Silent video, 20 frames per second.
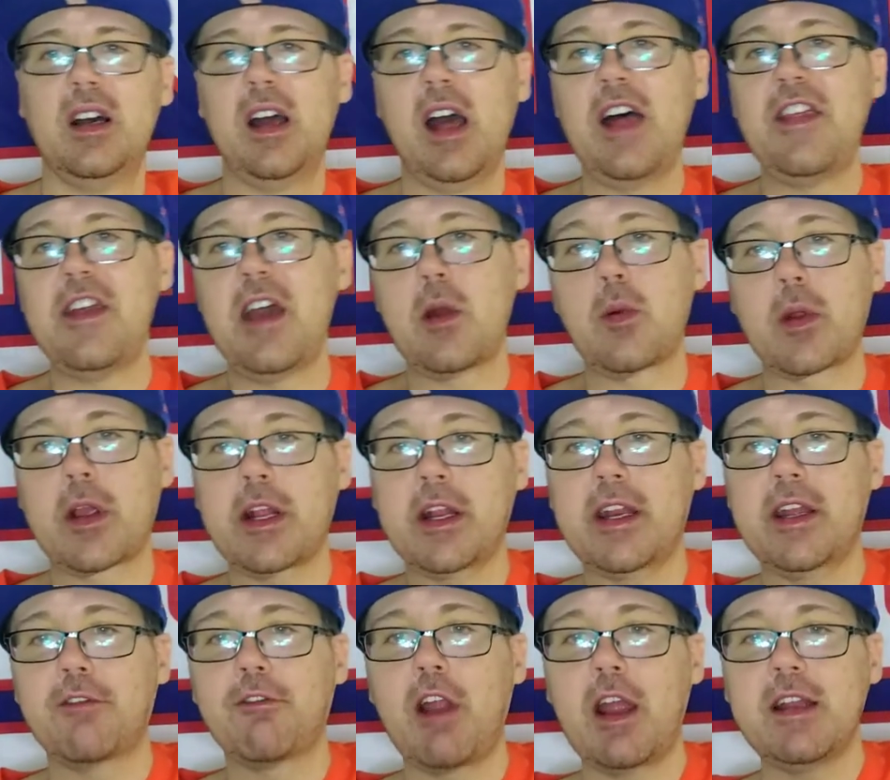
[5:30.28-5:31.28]
And then we're going to
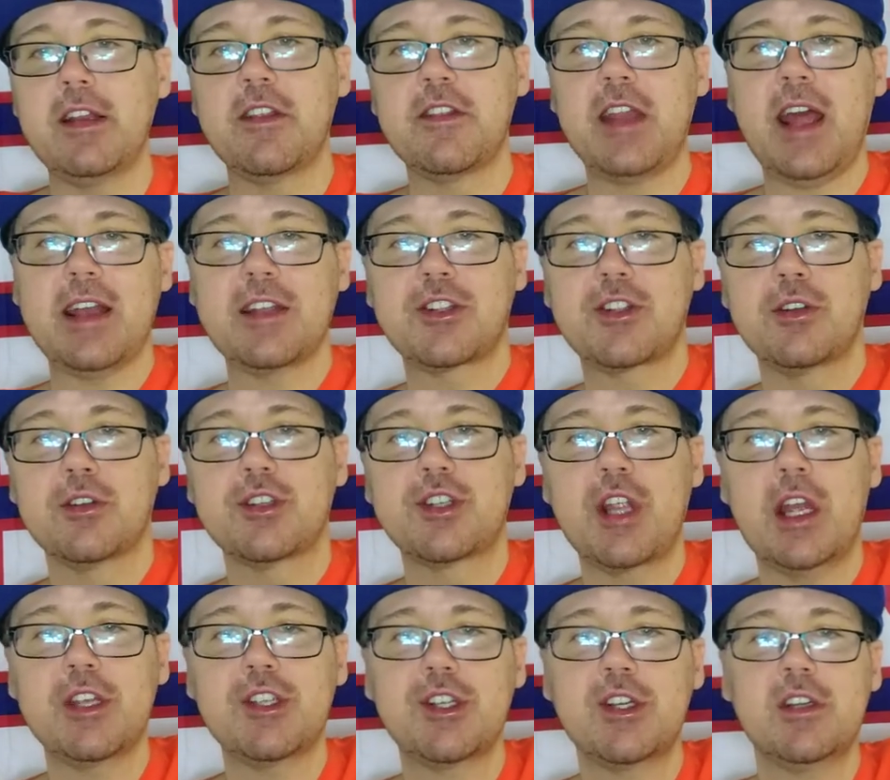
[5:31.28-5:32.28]
get right into the National
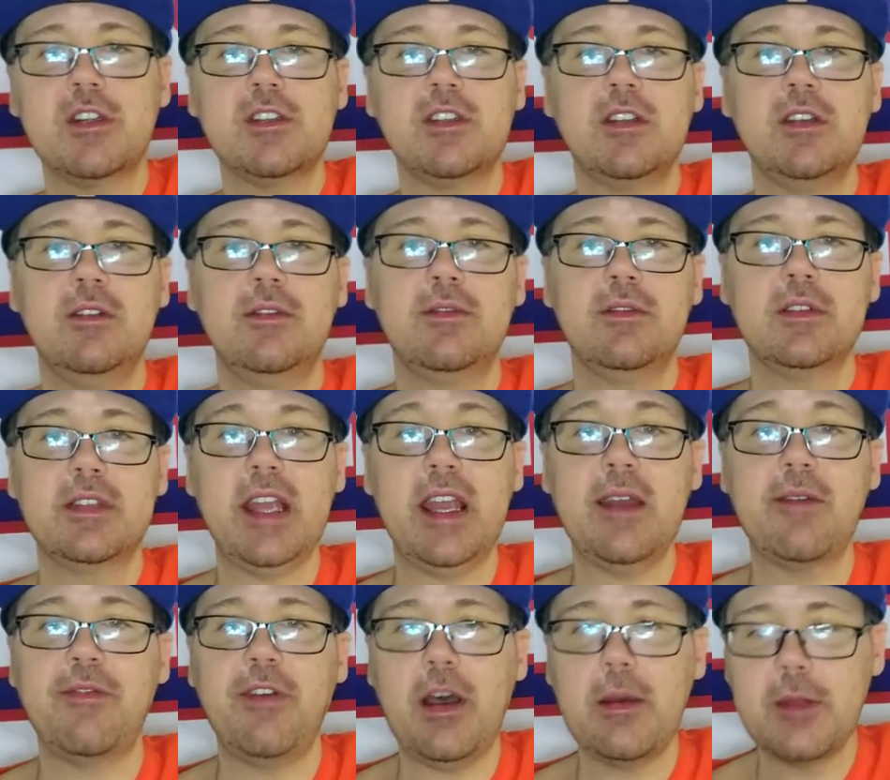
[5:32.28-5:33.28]
Treasures.
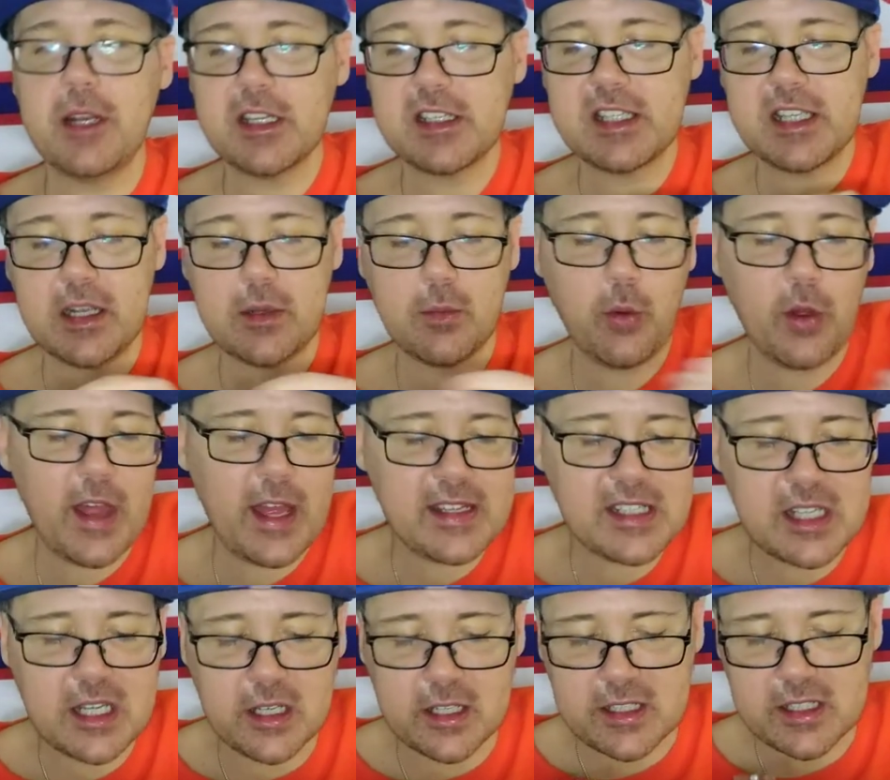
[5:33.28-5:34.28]
Damn, 5 minutes in. Well,
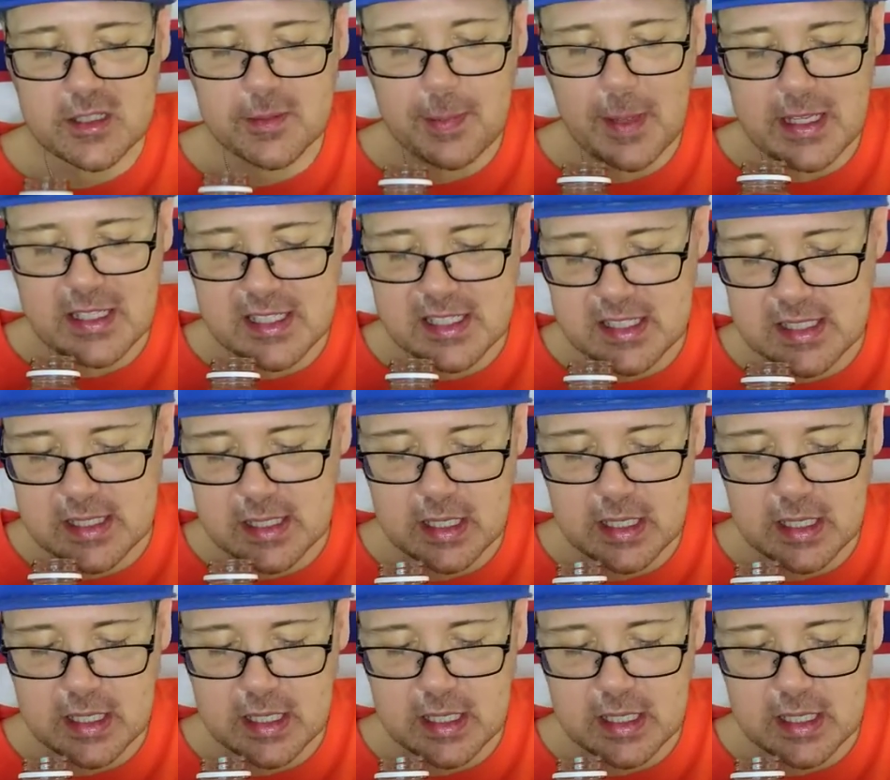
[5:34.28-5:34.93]
that's good. Space is...